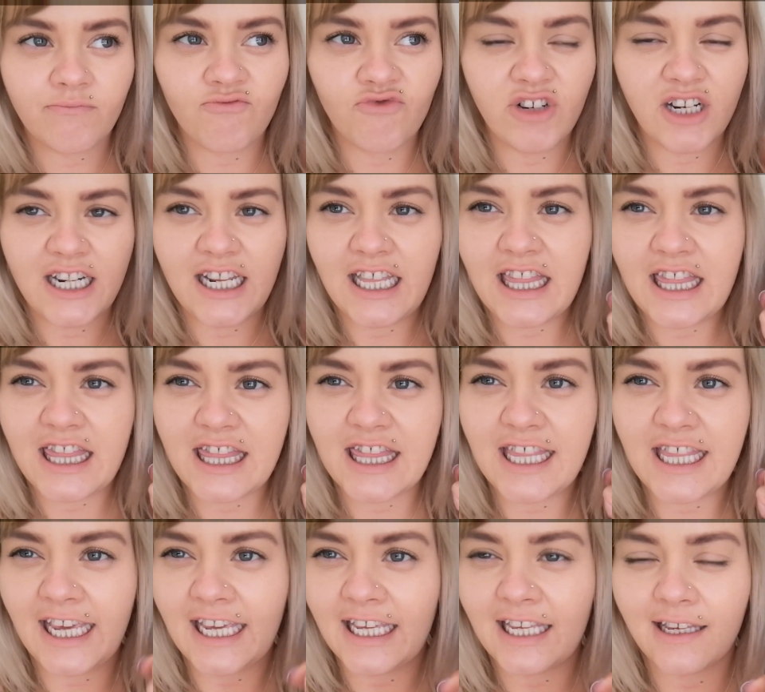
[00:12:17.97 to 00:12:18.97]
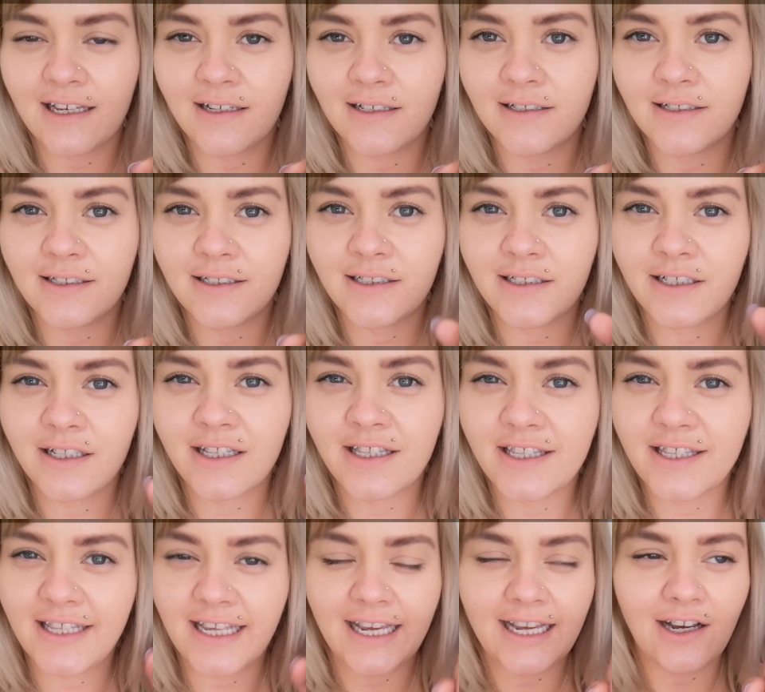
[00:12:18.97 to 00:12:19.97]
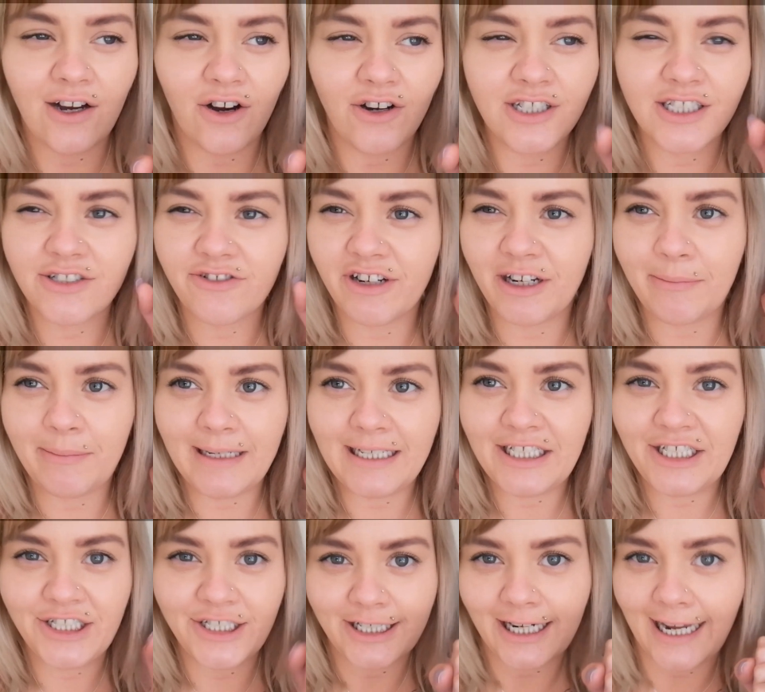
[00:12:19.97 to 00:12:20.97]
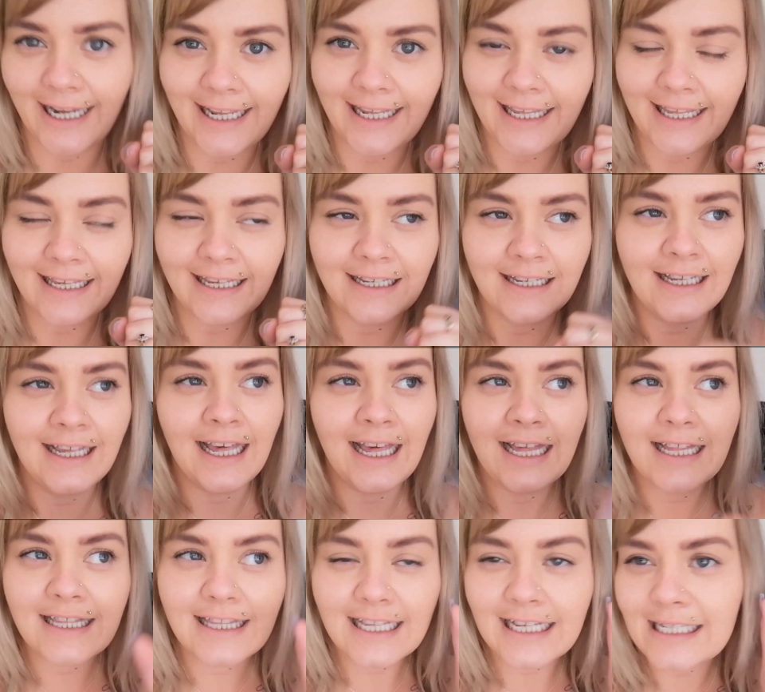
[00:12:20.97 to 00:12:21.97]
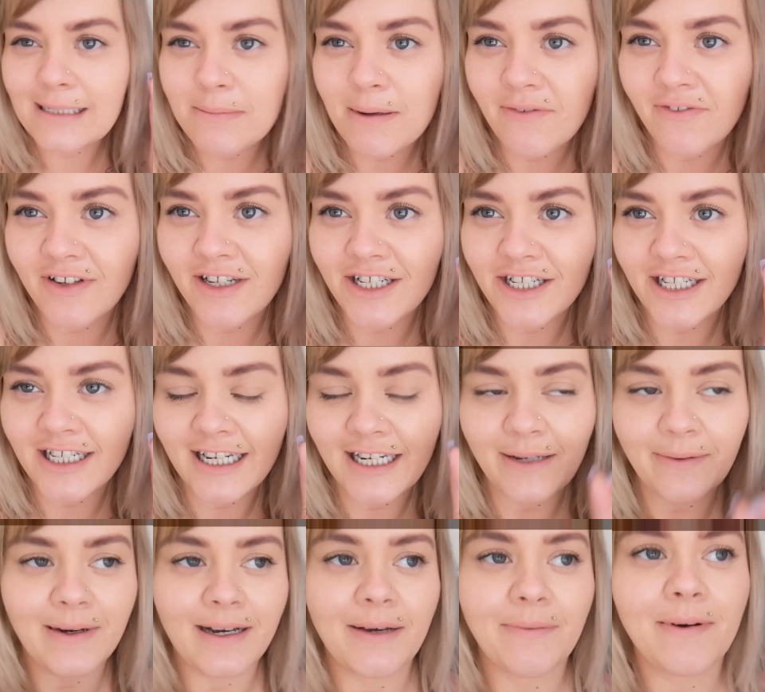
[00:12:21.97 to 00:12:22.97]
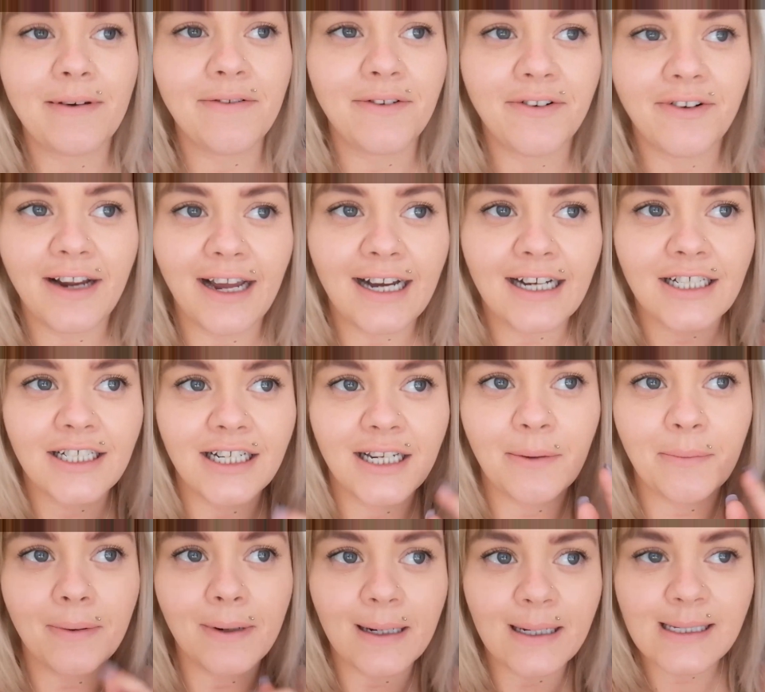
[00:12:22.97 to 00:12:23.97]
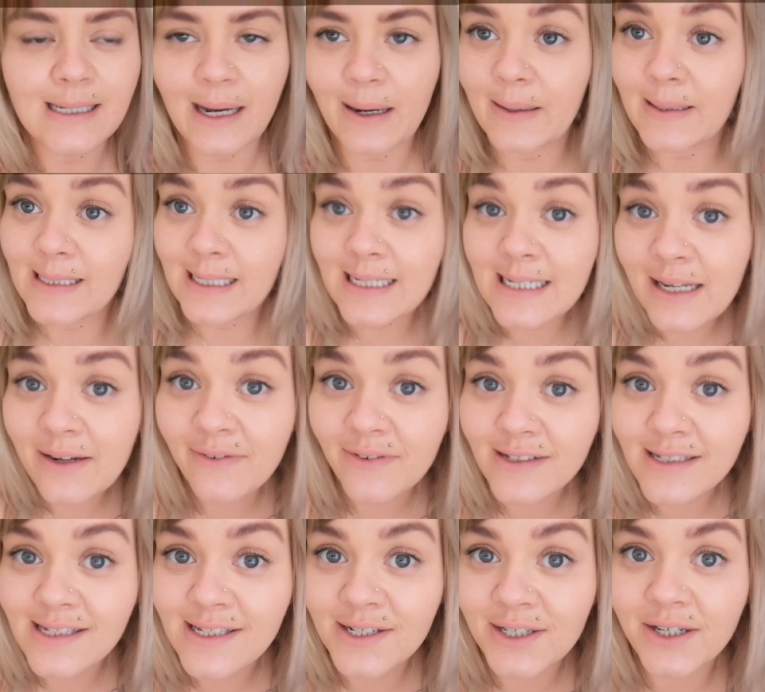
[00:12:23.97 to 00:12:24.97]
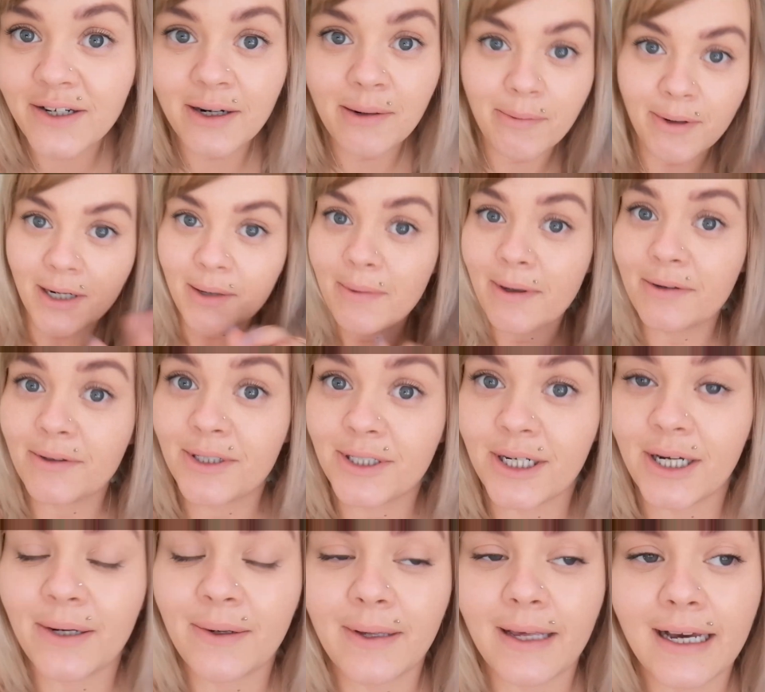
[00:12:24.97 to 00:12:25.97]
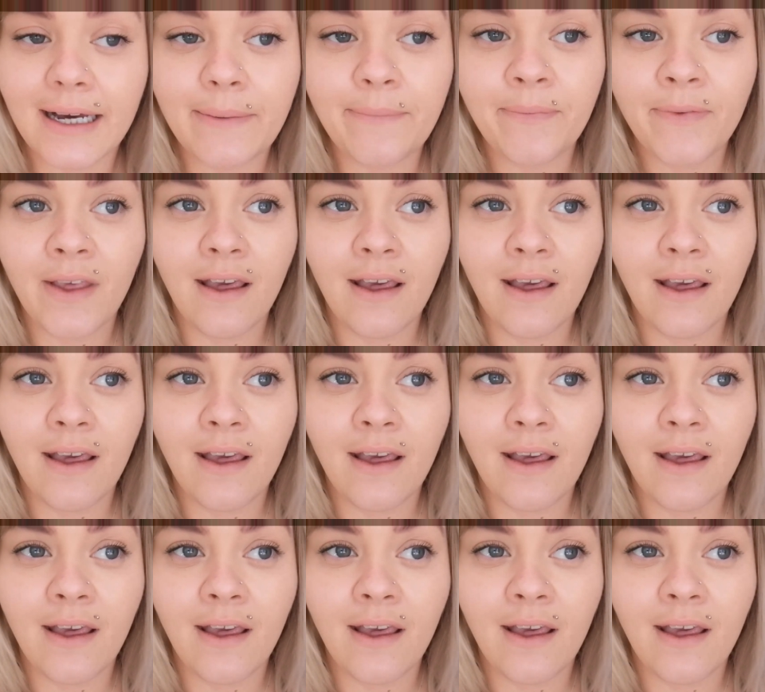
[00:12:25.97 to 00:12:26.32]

really thick ice creamy shake. That's my vision anyway. Whether it actually works out is a different story, but I will show you,